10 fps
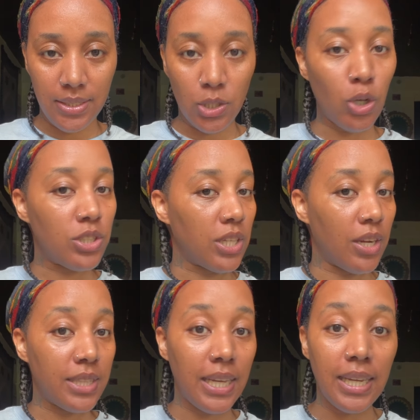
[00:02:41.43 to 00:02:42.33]
Don't
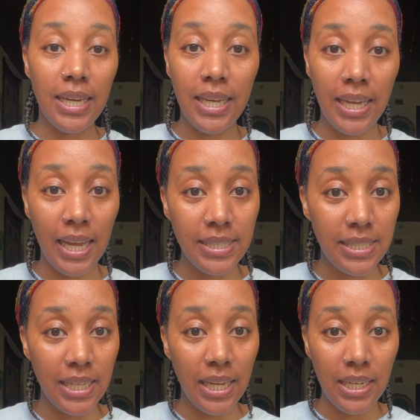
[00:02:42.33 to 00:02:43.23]
start thinking
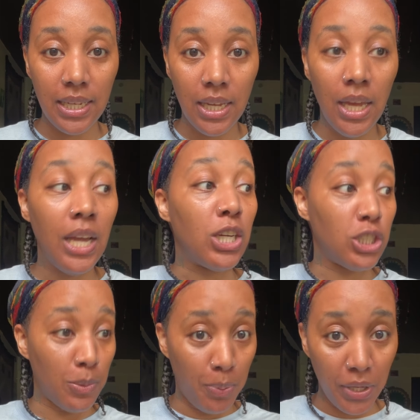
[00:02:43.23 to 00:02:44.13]
against it,
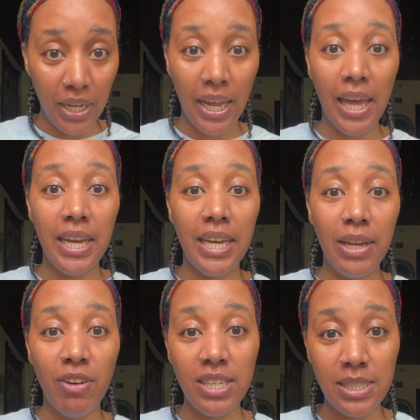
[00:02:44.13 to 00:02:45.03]
because you're putting that in
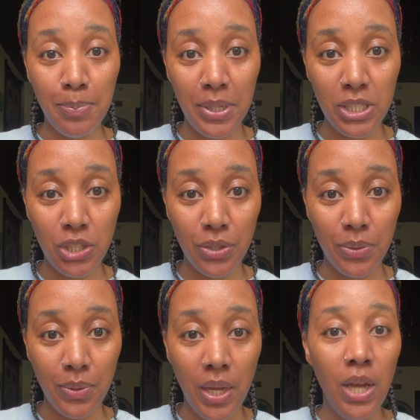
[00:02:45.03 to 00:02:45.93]
the recipe
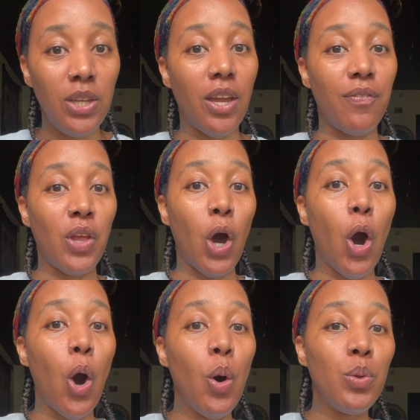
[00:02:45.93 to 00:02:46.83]
too. You have to
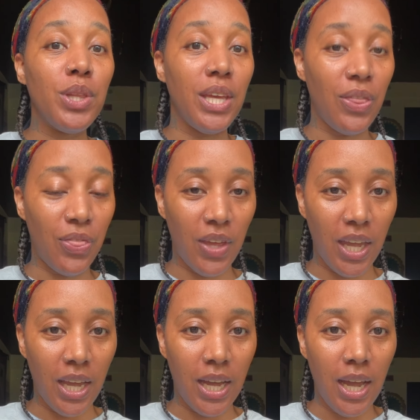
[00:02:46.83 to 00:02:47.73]
only
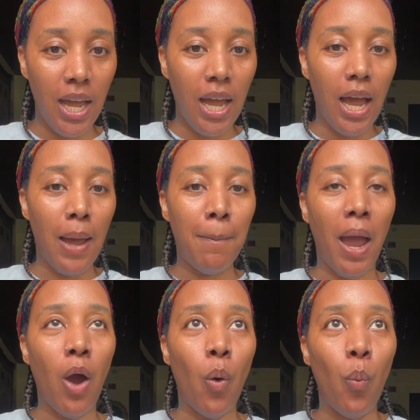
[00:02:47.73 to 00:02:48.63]
think
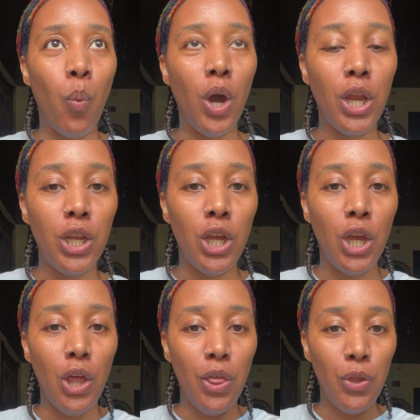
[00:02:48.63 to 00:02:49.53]
about what
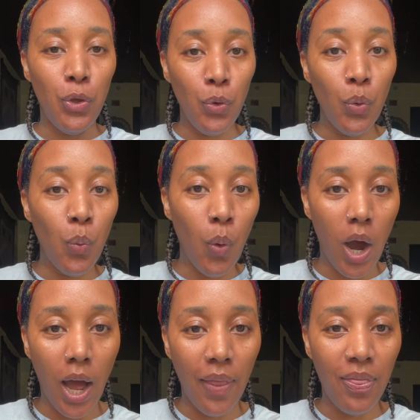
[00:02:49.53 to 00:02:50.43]
you
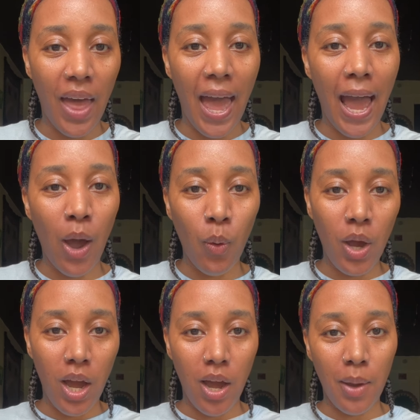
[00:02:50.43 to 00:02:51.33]
want the
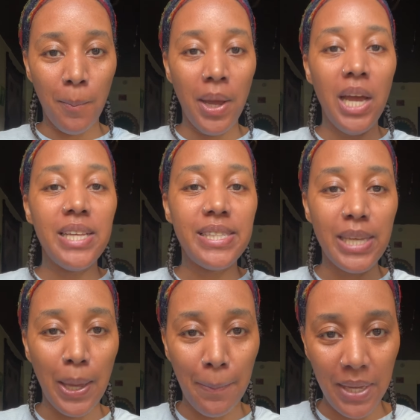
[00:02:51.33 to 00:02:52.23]
outcome
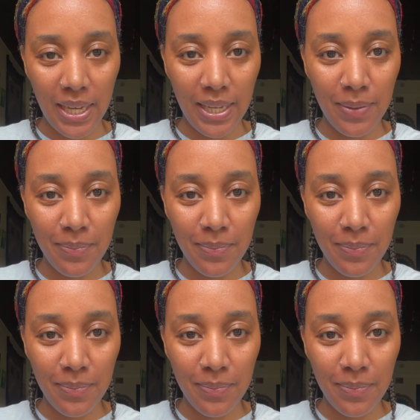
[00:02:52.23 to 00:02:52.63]
to be.